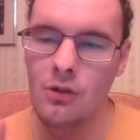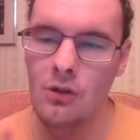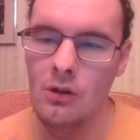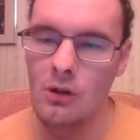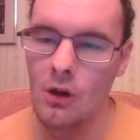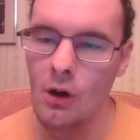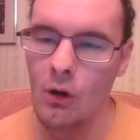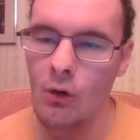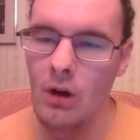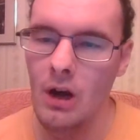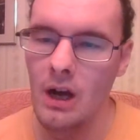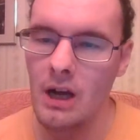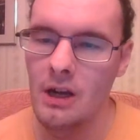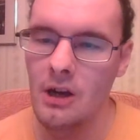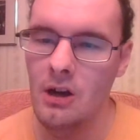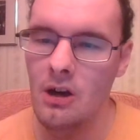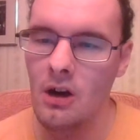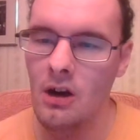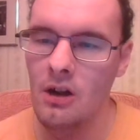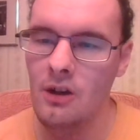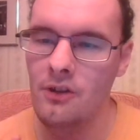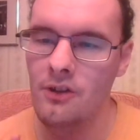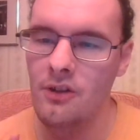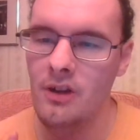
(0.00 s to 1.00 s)
no eye
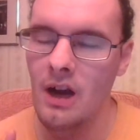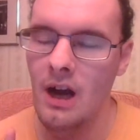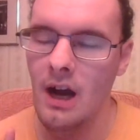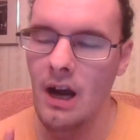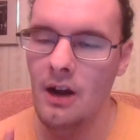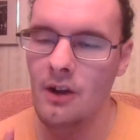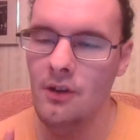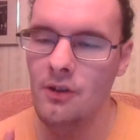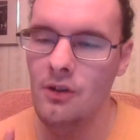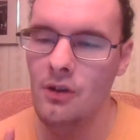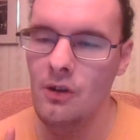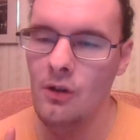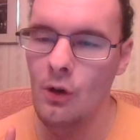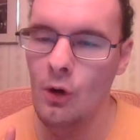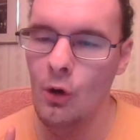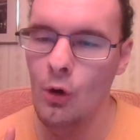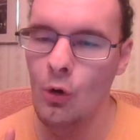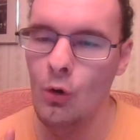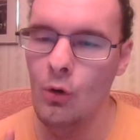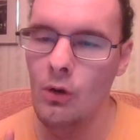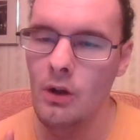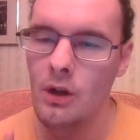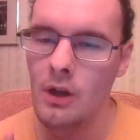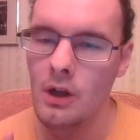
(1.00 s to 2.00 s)
contact,
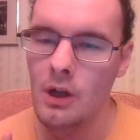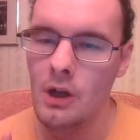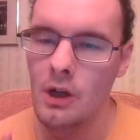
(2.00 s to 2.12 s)
no